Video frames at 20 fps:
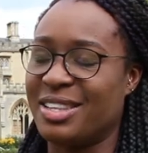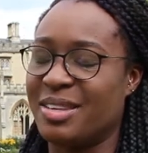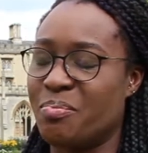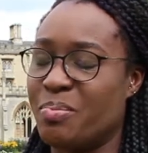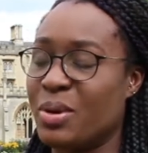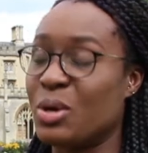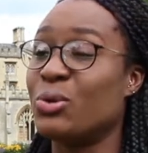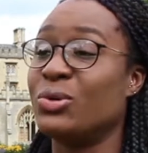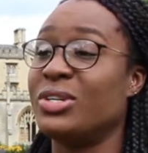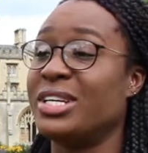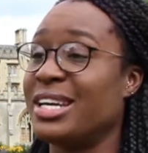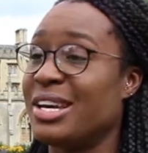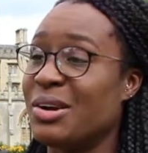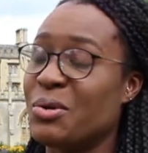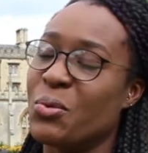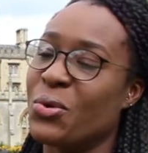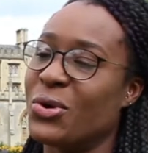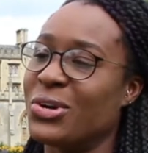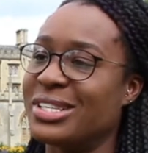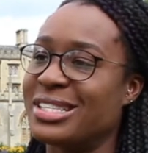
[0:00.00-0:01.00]
the
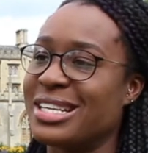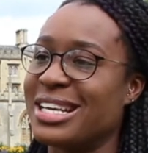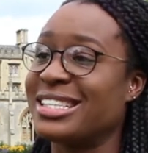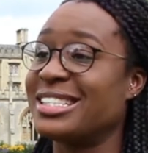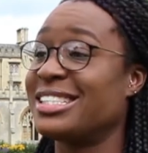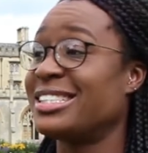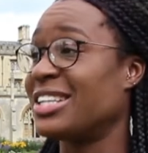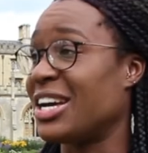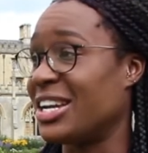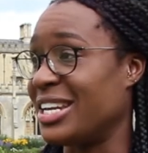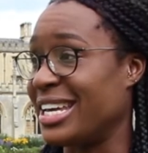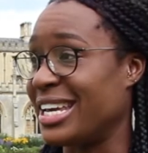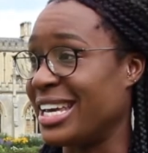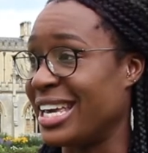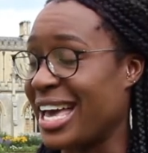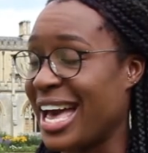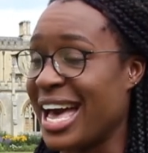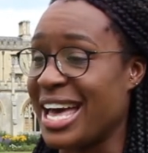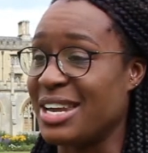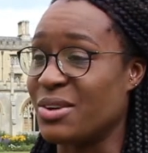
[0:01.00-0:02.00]
building was stunning,
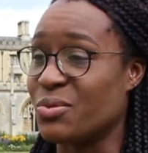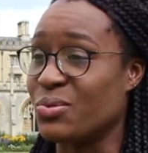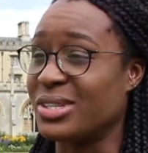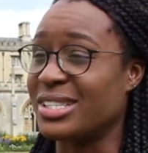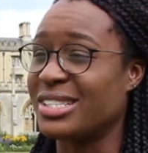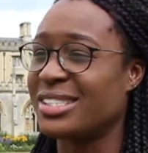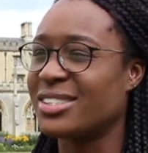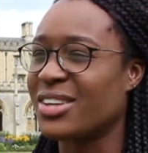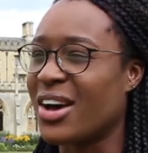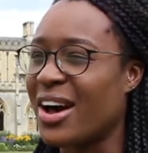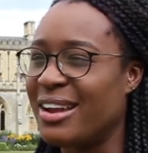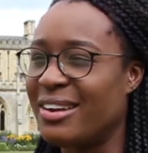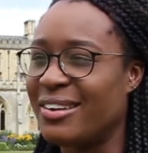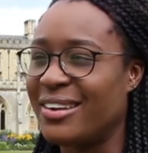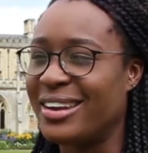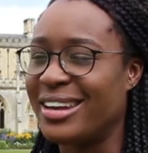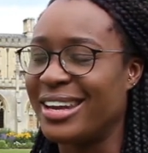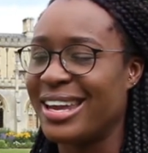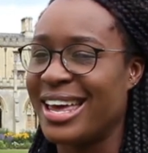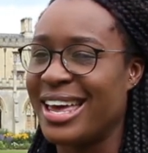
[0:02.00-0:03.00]
and it was
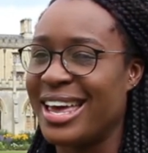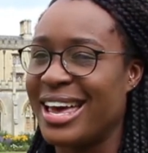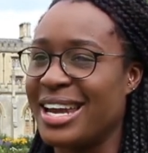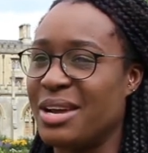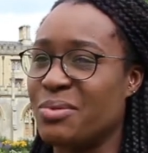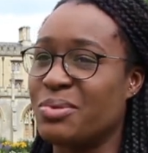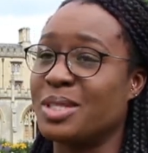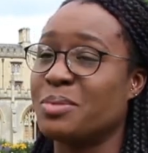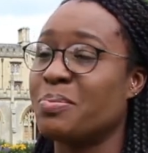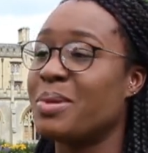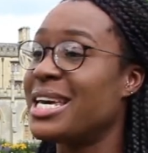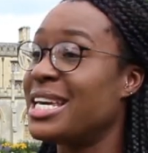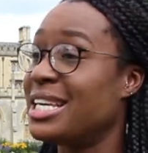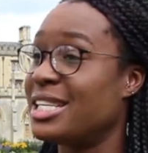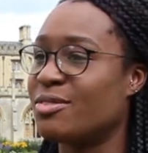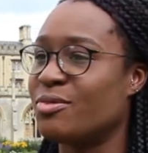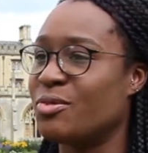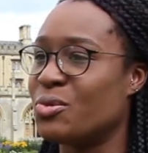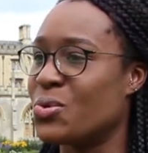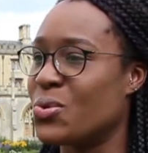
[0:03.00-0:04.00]
silent and it was
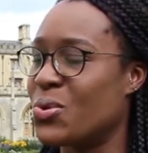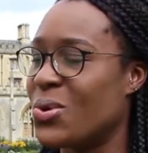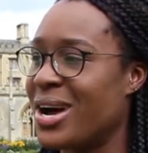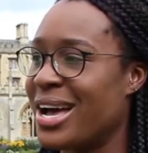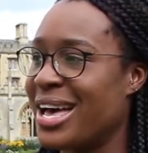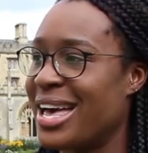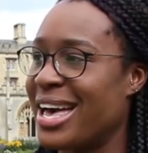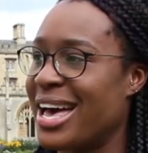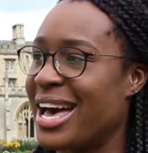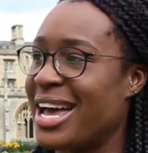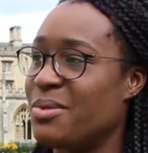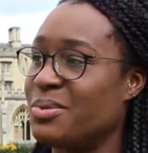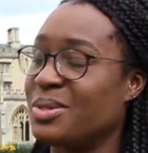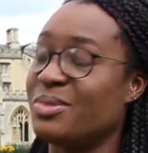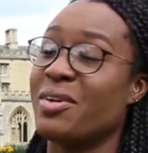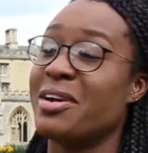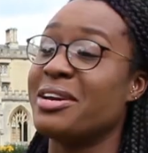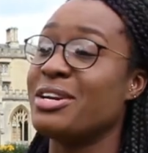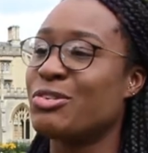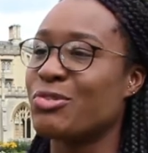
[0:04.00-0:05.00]
peaceful and it
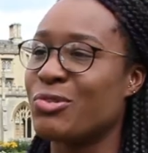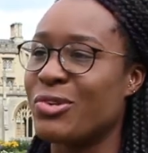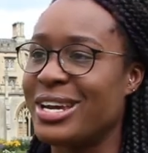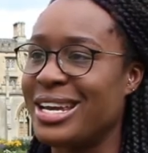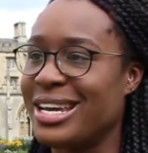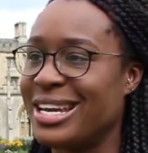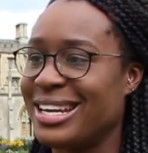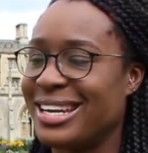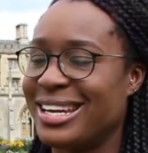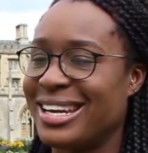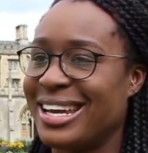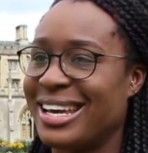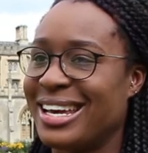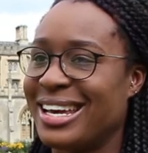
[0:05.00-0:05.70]
was very green,